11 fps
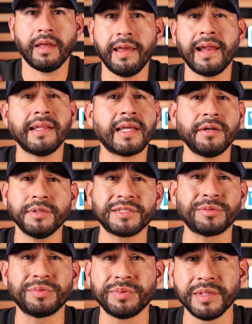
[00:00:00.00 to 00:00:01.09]
And I thought it was
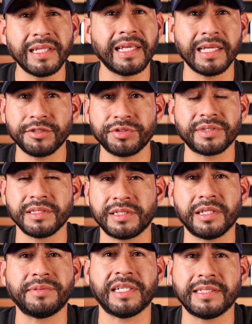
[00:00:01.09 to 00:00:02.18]
a really interesting
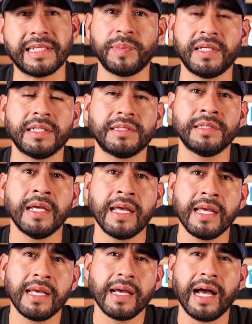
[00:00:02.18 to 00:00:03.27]
subject because
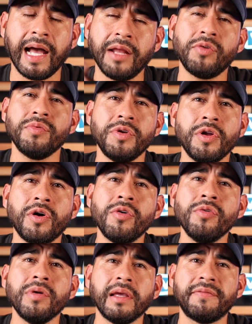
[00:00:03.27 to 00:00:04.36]
I don't
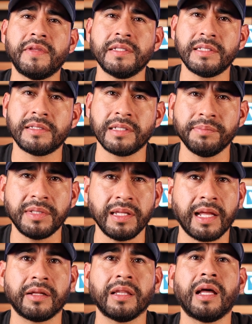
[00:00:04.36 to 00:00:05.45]
know if this is something
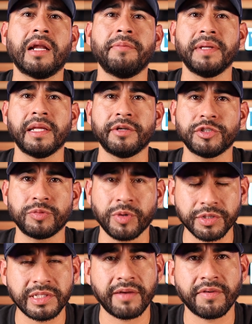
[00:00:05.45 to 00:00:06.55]
that a lot of beginner
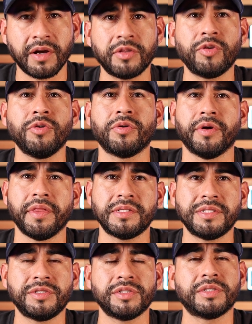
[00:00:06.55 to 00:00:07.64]
smokers have gone through, or
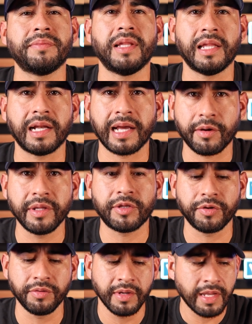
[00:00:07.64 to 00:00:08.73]
this is just something that I went
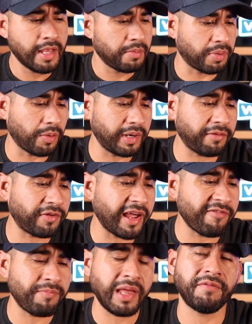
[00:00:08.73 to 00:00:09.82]
through. But whenever
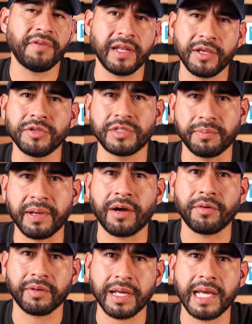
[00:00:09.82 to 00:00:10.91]
I've made videos
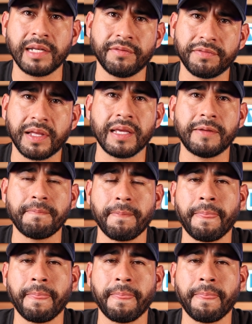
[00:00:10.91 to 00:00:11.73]
about kind of like